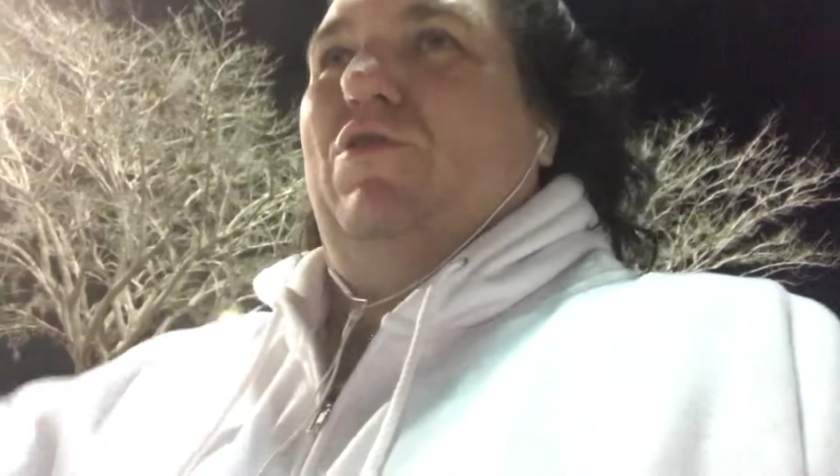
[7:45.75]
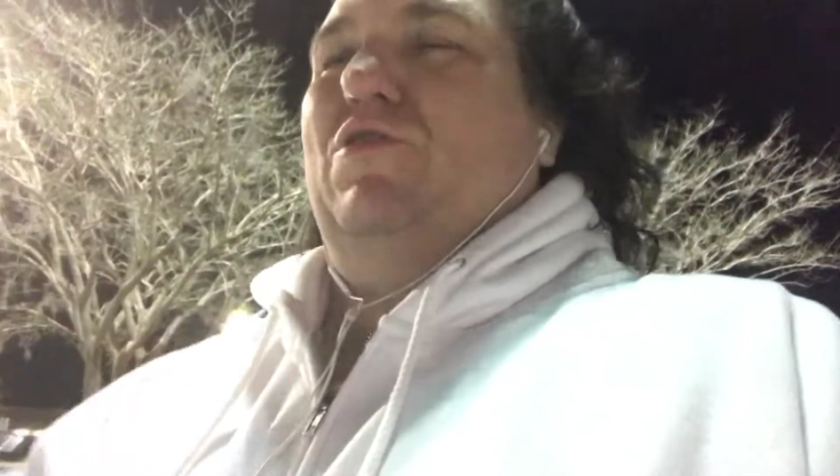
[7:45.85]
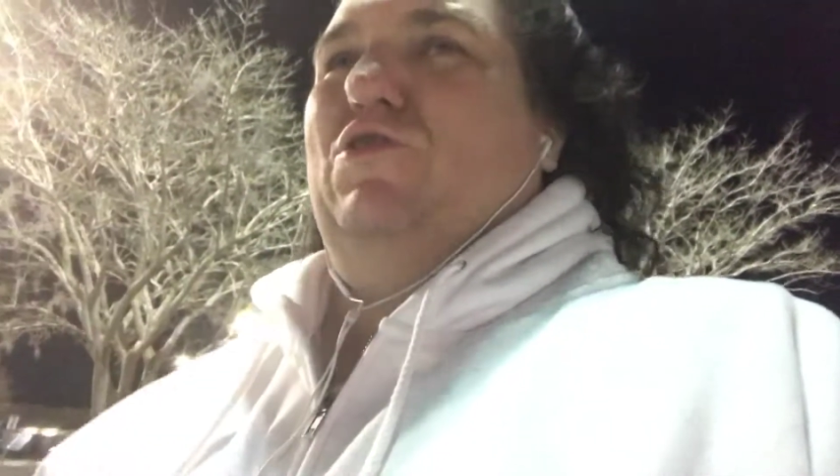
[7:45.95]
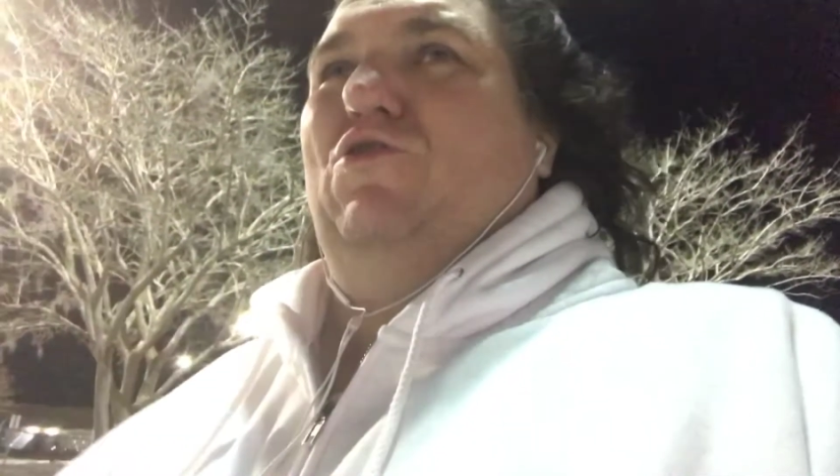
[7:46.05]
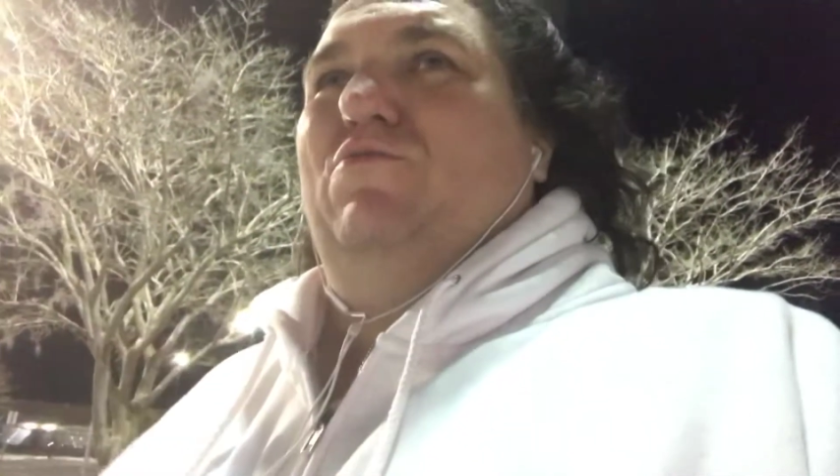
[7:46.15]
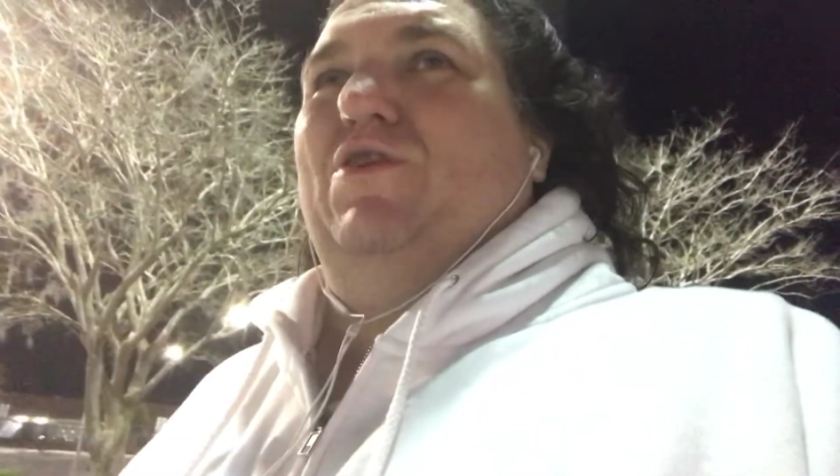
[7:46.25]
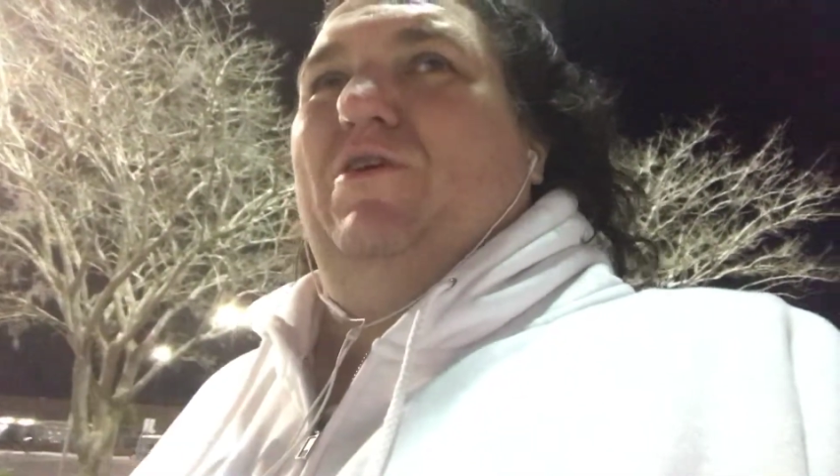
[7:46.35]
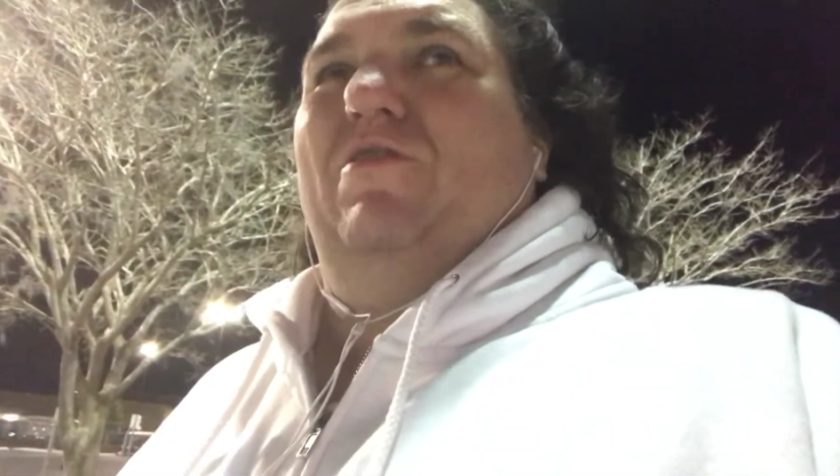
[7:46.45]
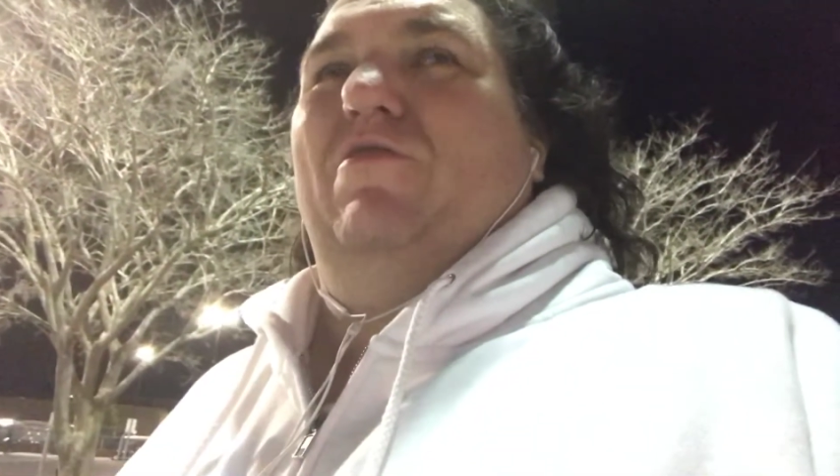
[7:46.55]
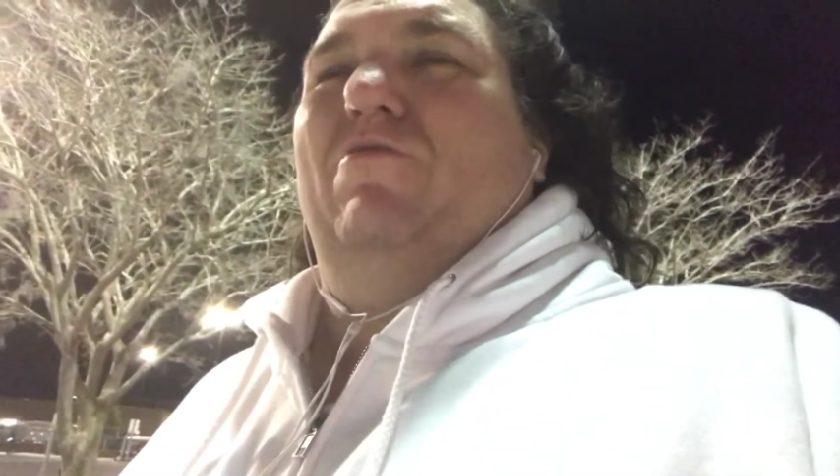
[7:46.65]
scoops
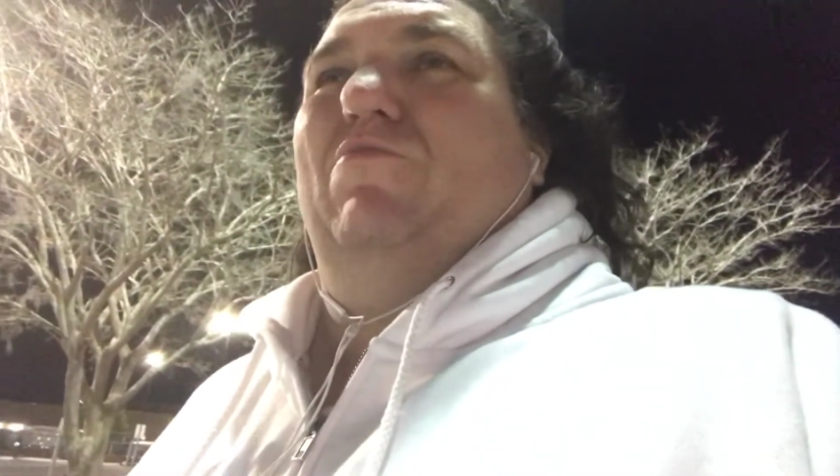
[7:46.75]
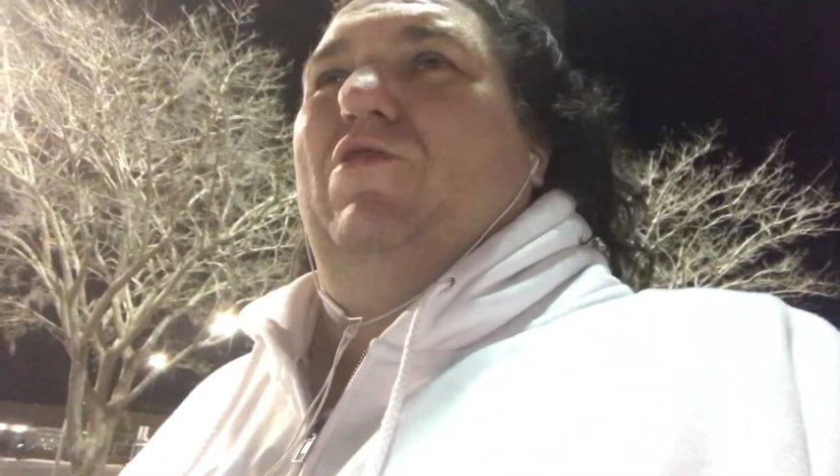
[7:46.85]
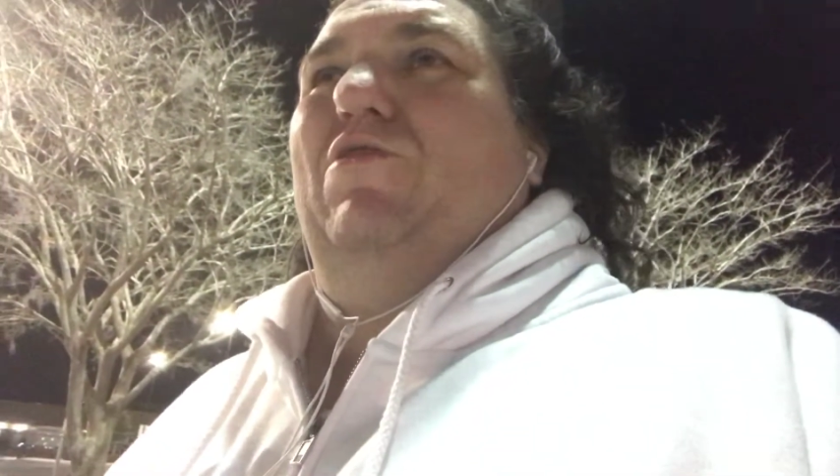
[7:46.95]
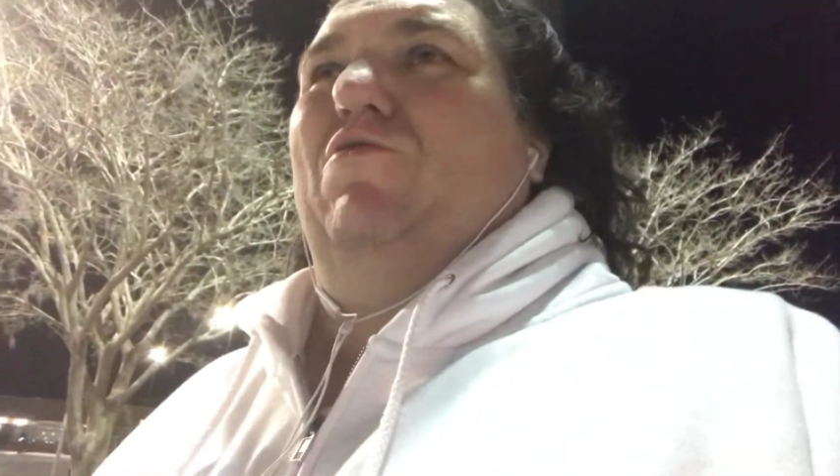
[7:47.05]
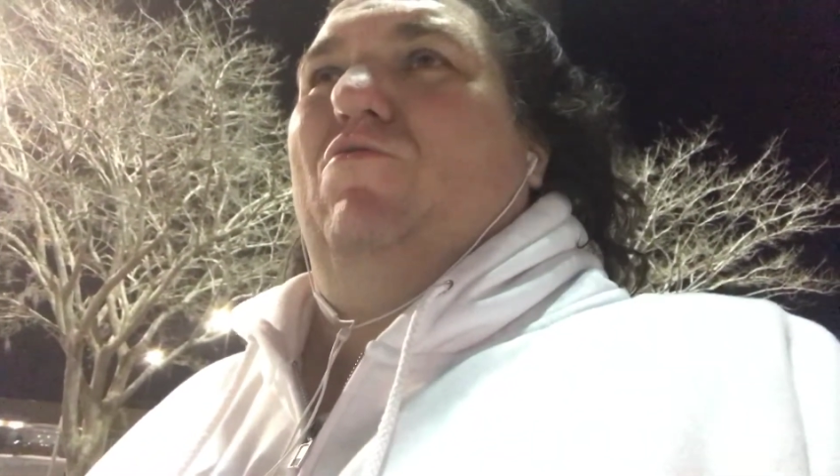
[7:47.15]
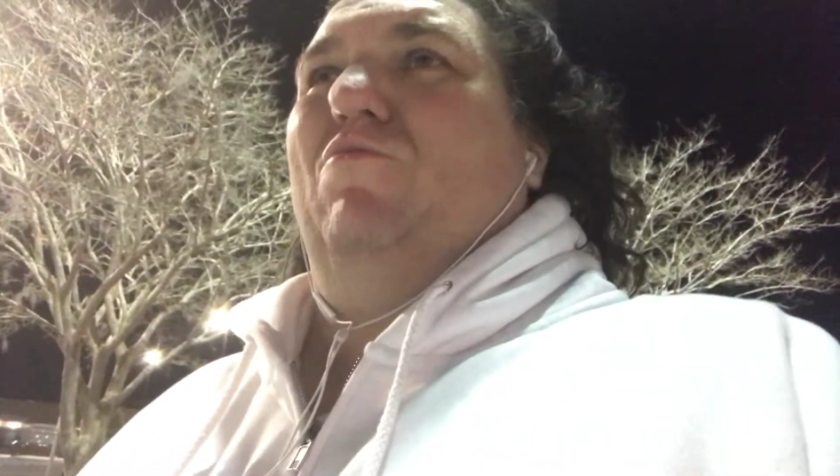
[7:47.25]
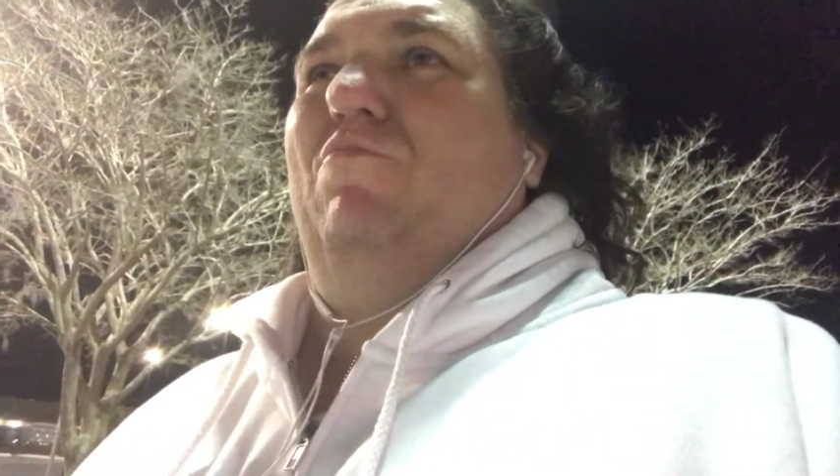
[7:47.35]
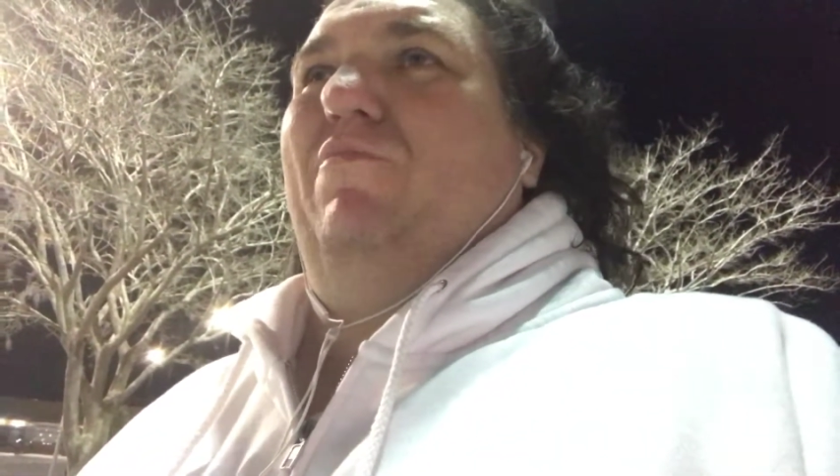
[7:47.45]
in when you do